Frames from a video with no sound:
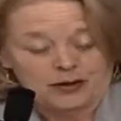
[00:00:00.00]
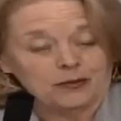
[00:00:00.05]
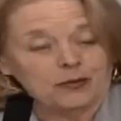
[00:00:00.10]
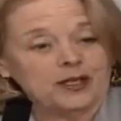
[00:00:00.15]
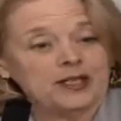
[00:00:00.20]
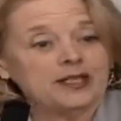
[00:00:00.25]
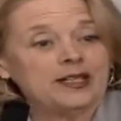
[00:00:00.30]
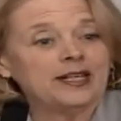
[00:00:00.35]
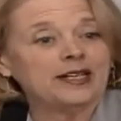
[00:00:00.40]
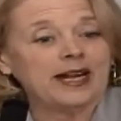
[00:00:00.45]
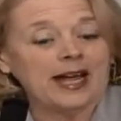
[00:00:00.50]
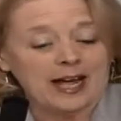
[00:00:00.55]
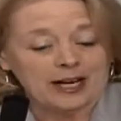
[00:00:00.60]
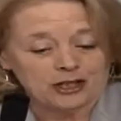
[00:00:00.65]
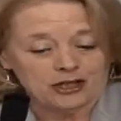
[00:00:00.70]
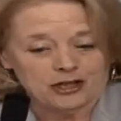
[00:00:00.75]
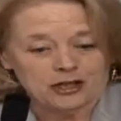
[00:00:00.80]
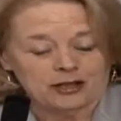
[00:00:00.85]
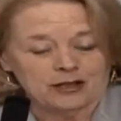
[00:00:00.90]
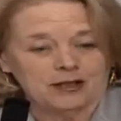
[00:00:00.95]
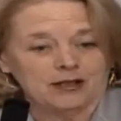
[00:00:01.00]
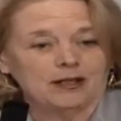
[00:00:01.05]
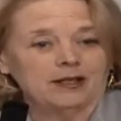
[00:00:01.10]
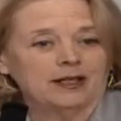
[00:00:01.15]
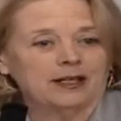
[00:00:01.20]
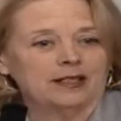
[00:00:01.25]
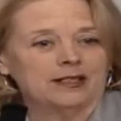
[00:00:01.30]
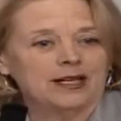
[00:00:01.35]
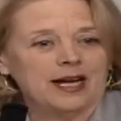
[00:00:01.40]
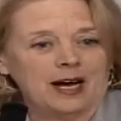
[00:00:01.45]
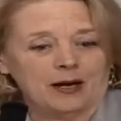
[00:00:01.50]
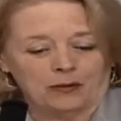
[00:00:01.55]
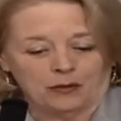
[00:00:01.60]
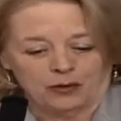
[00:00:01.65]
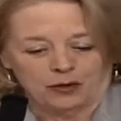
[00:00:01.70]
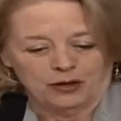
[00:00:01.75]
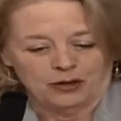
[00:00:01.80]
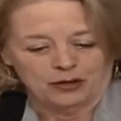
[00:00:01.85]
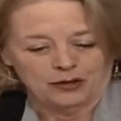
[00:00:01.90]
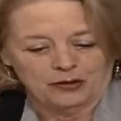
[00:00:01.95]
We need action, not
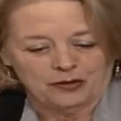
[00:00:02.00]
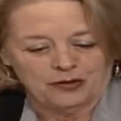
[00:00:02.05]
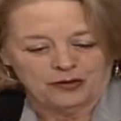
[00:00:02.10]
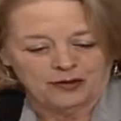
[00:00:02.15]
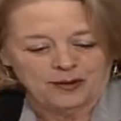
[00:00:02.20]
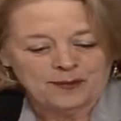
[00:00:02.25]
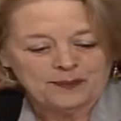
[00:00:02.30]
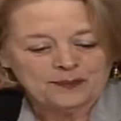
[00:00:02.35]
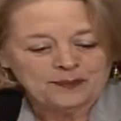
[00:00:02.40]
words.